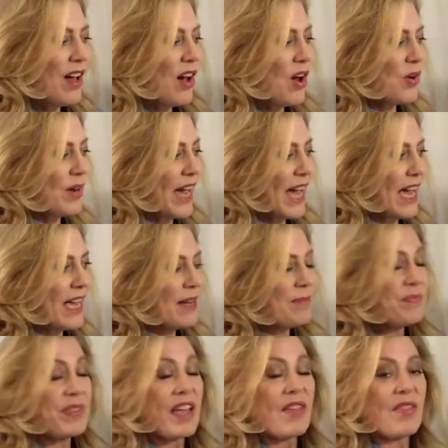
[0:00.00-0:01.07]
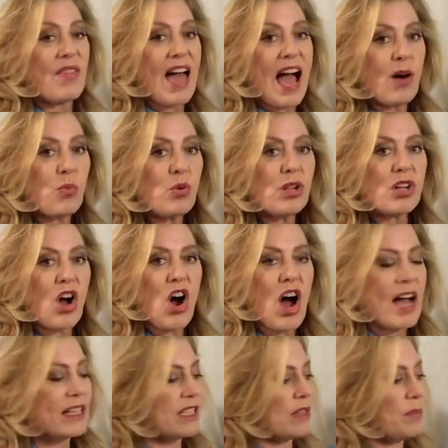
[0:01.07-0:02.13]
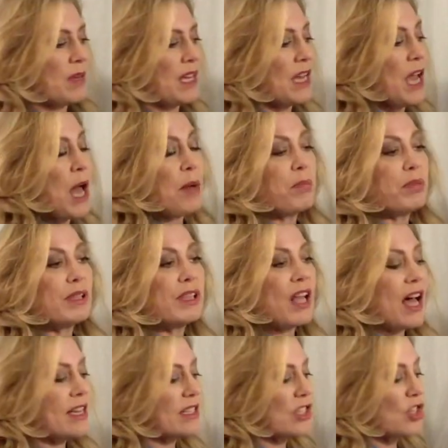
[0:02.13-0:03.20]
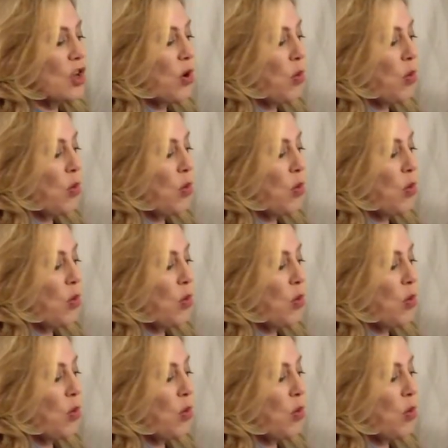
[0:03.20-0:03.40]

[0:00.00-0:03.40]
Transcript: Okay? That will cost me +1